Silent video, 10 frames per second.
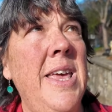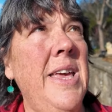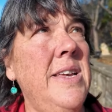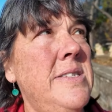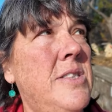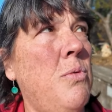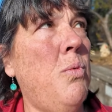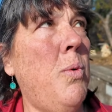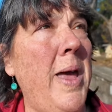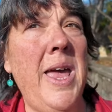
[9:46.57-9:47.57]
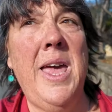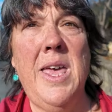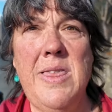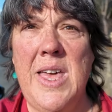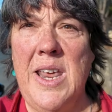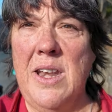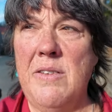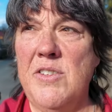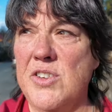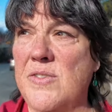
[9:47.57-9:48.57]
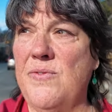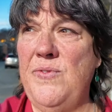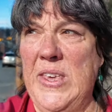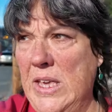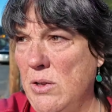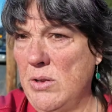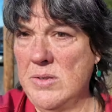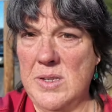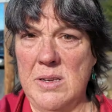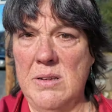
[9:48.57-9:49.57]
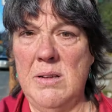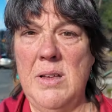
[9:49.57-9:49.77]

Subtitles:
is the way that it just feels